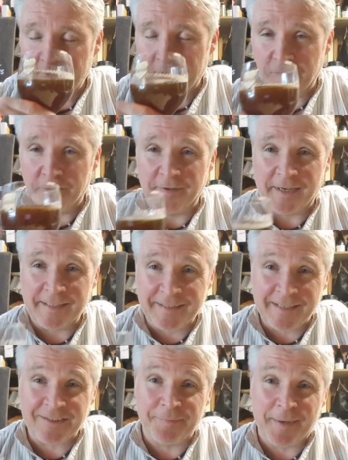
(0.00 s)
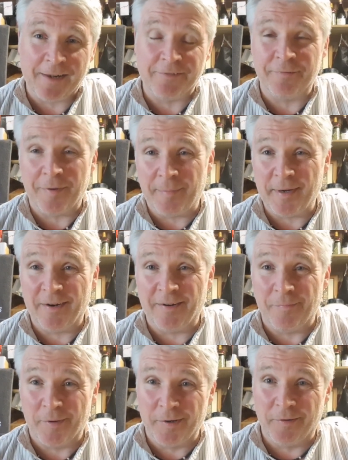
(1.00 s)
I know if I get that smell from a beer
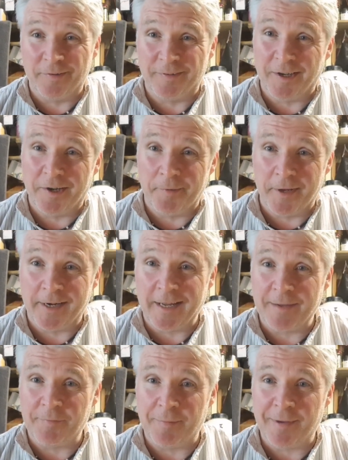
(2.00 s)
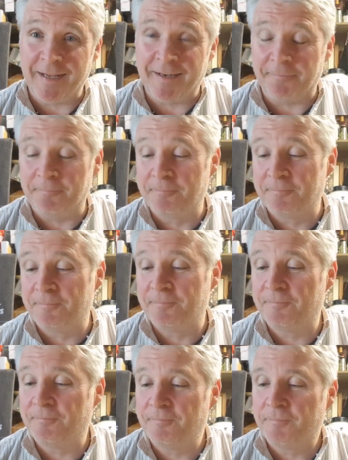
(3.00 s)
I'm brewing, I'm not a happy man.
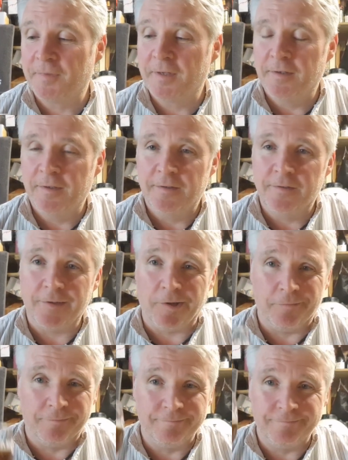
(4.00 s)
So,